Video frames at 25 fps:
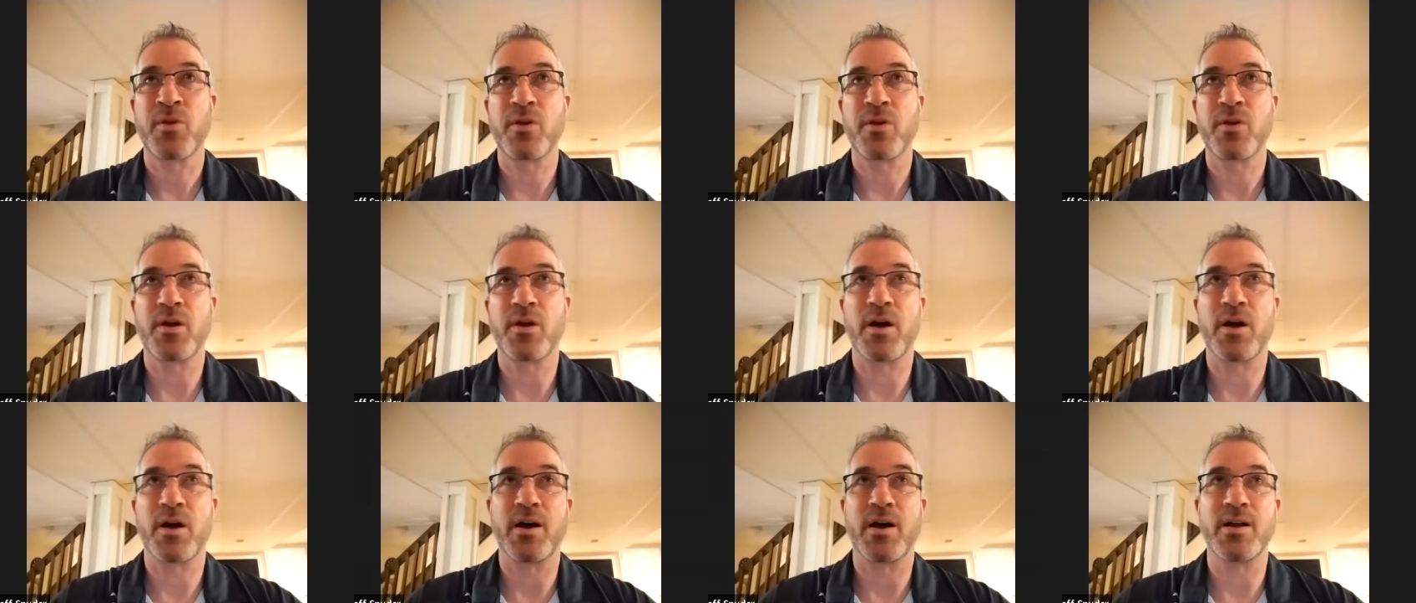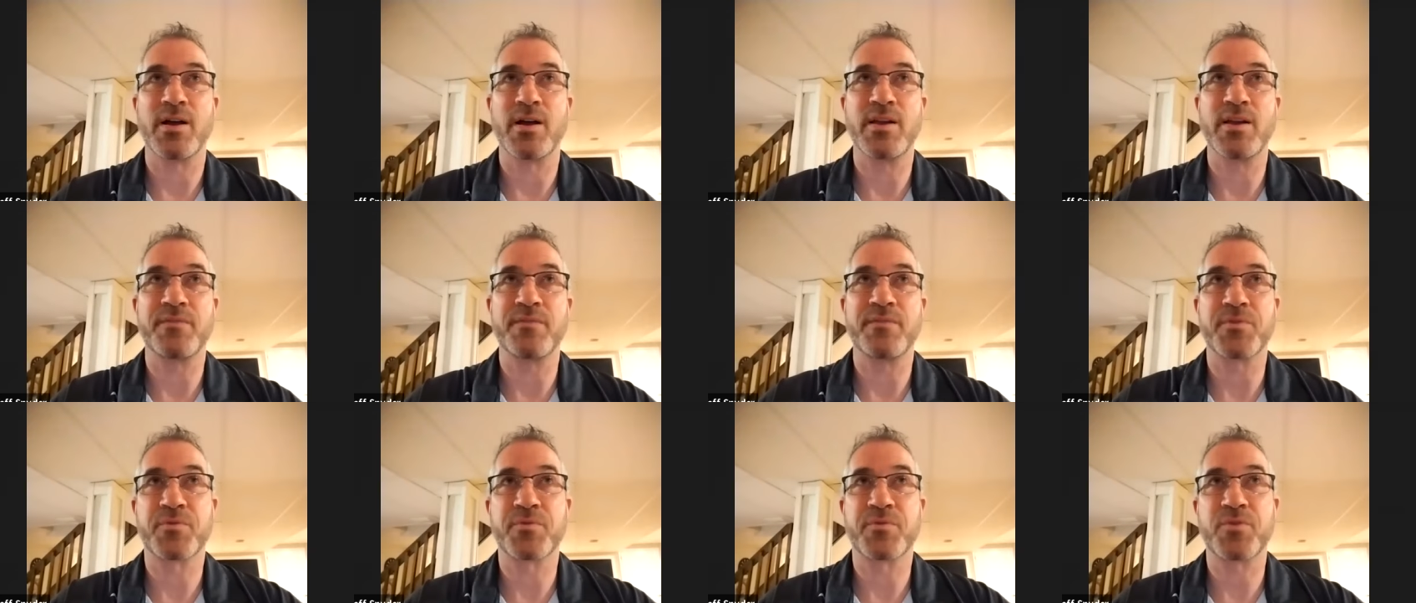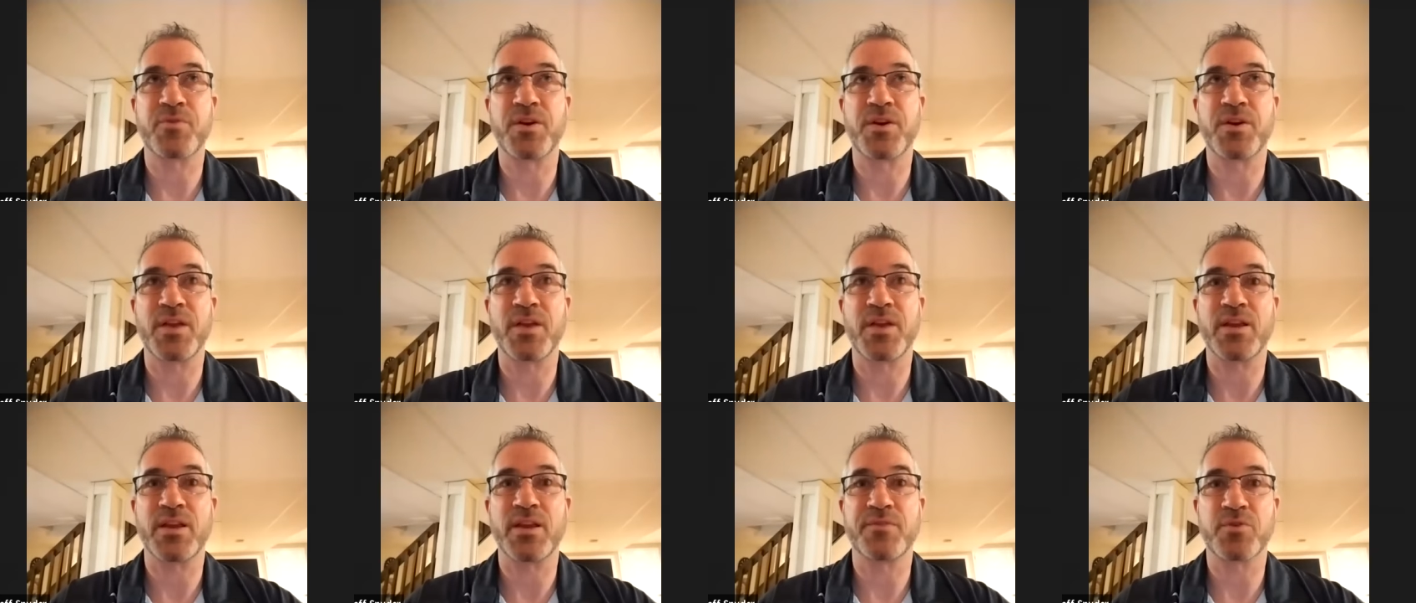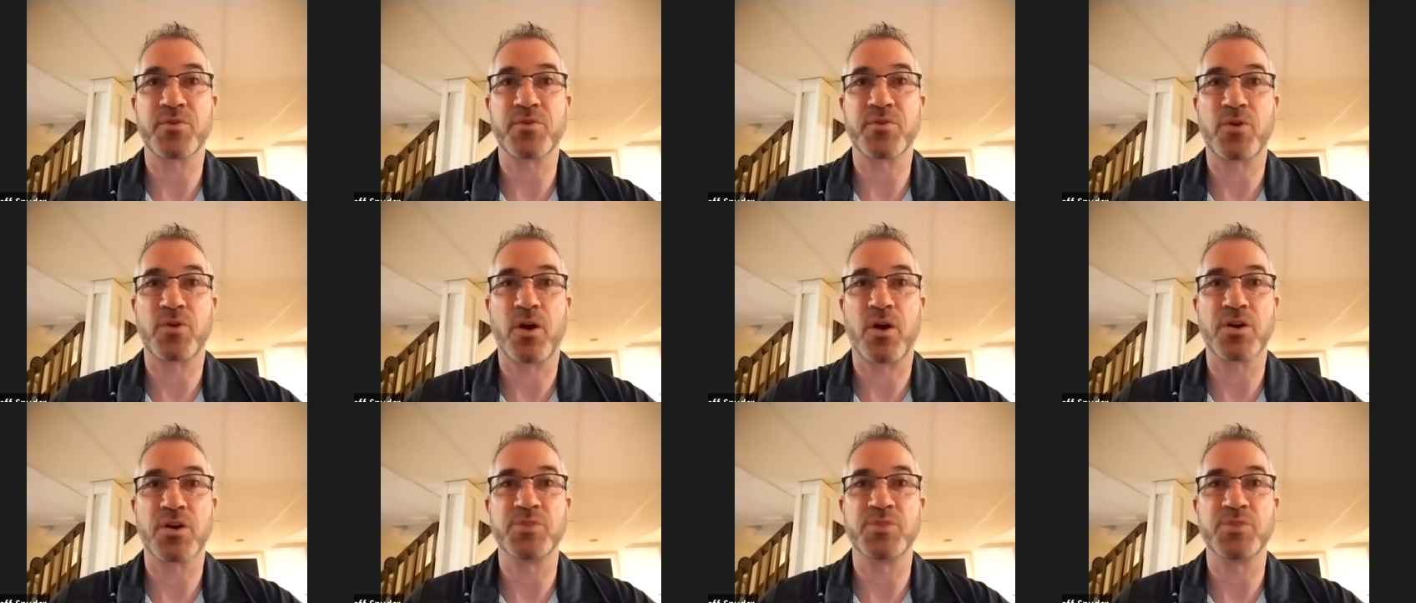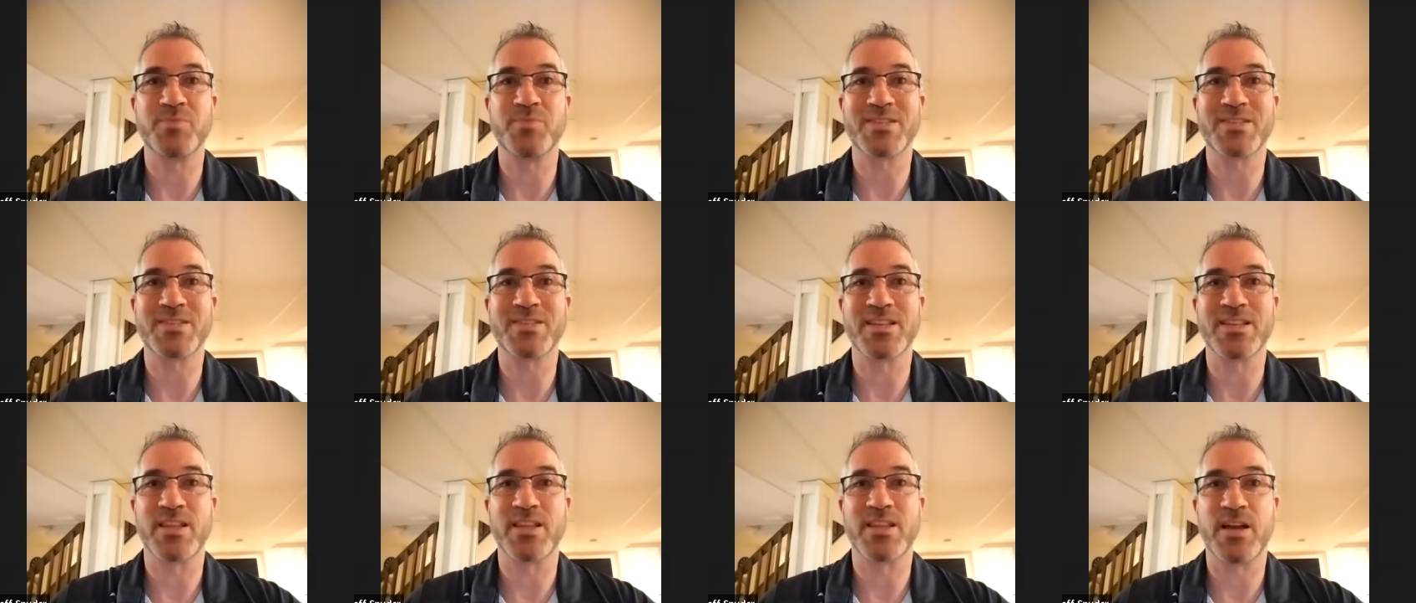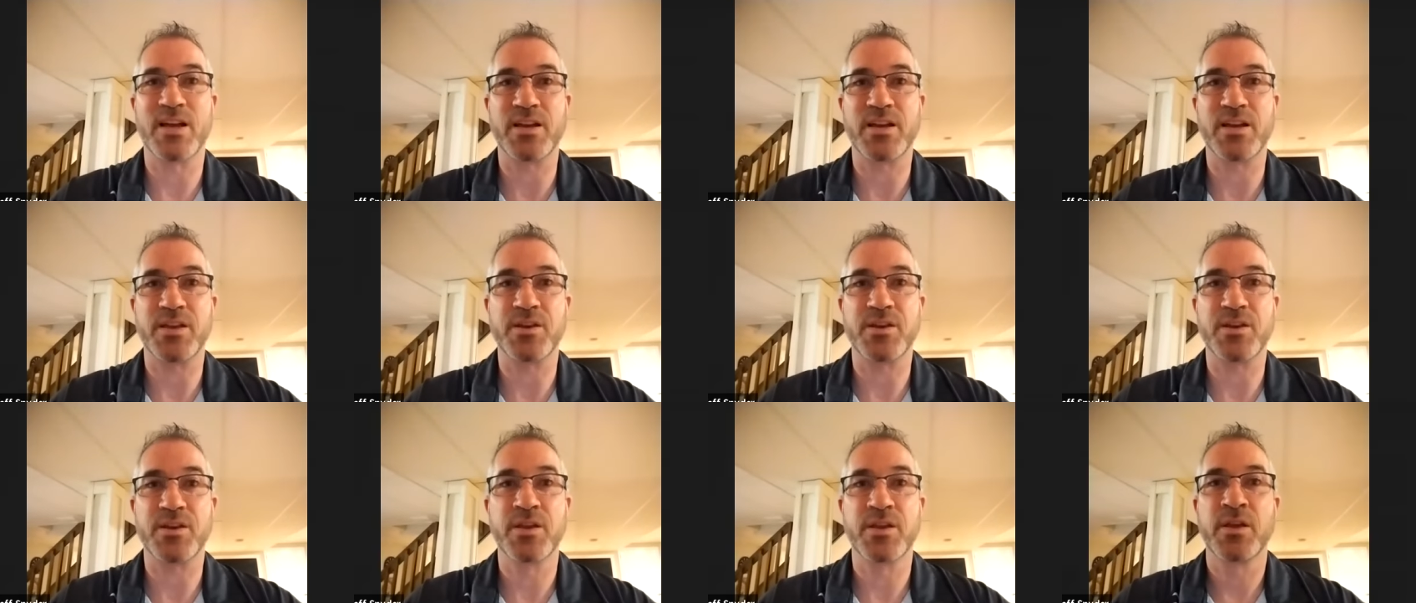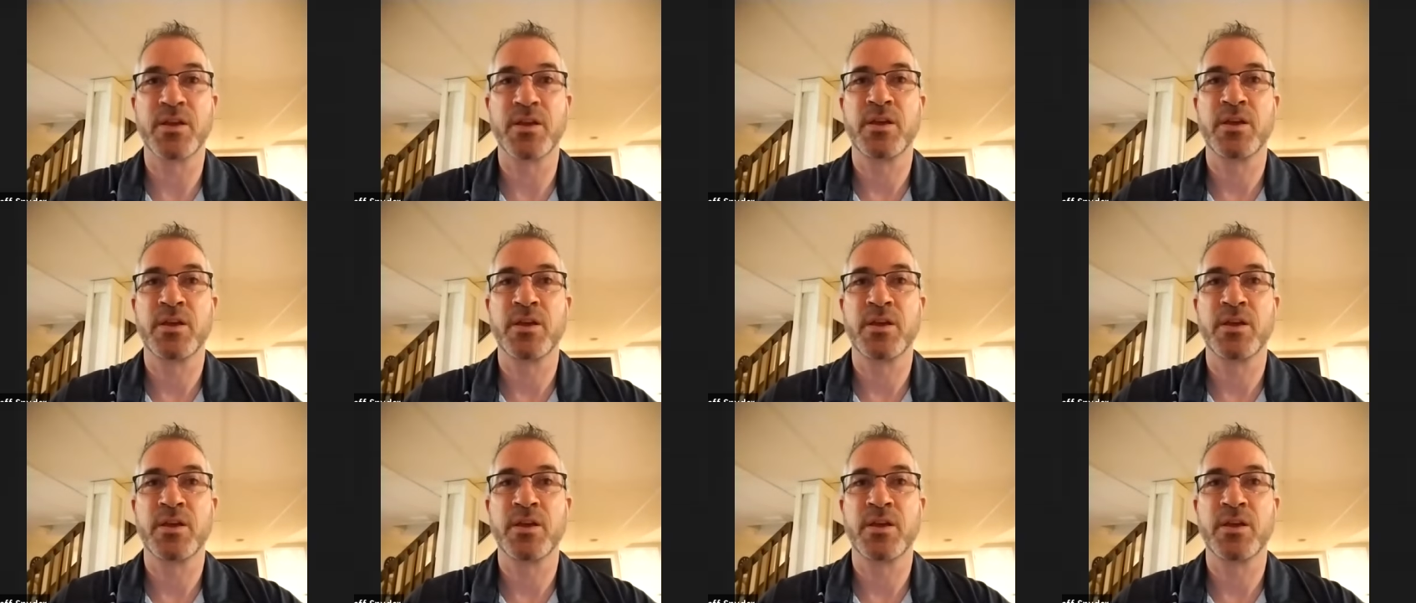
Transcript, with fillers: uh, if the front end of your car is misaligned